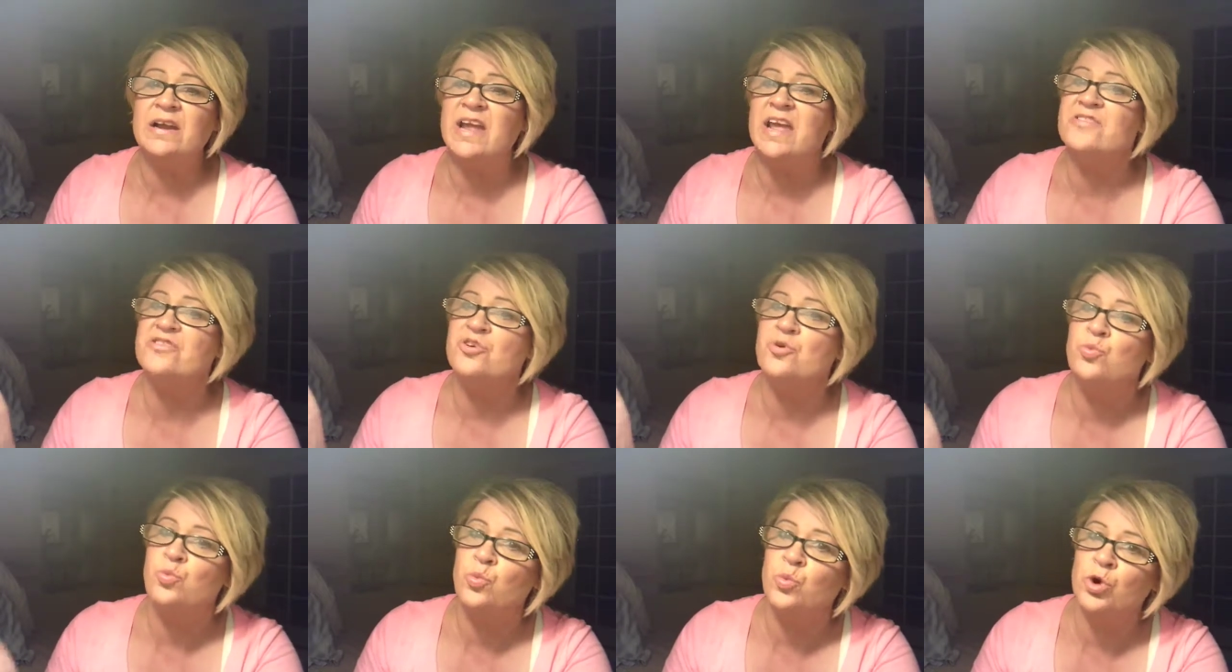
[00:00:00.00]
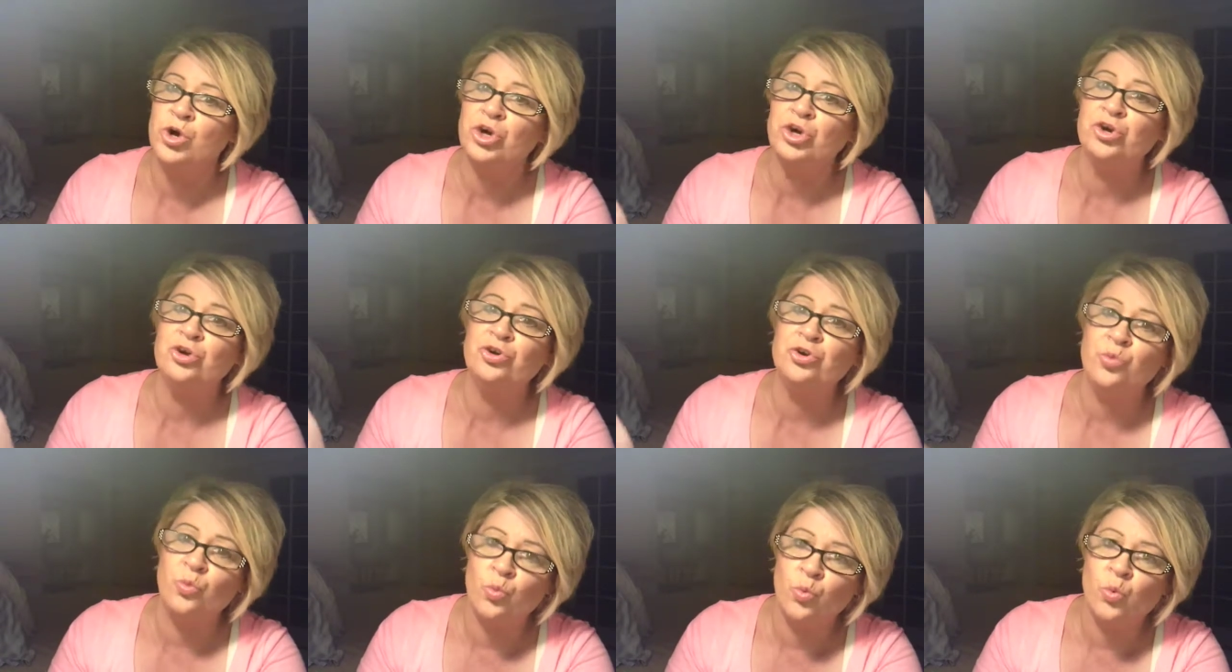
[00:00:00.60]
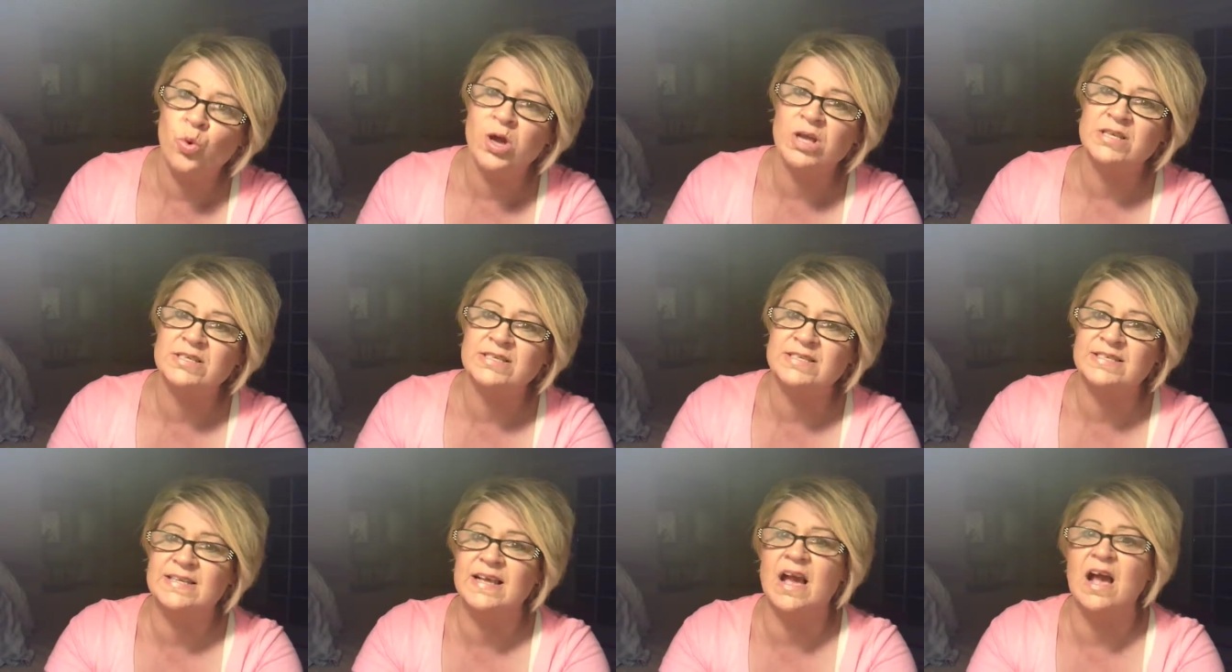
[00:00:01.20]
and the Word was
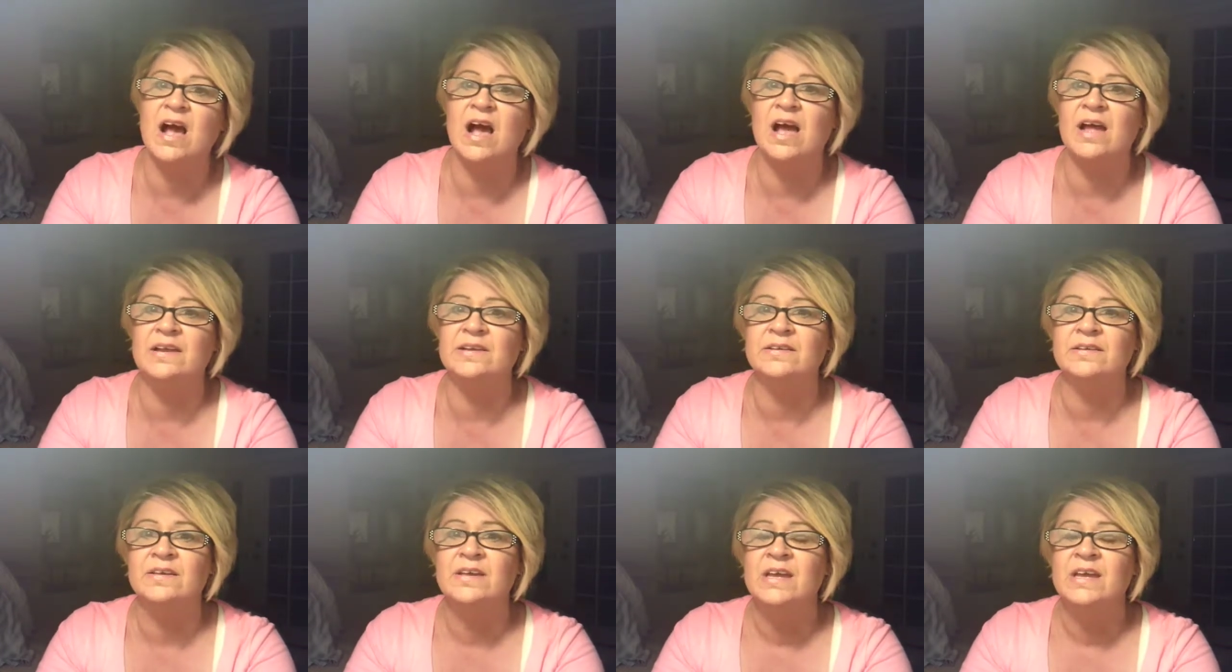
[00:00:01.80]
God.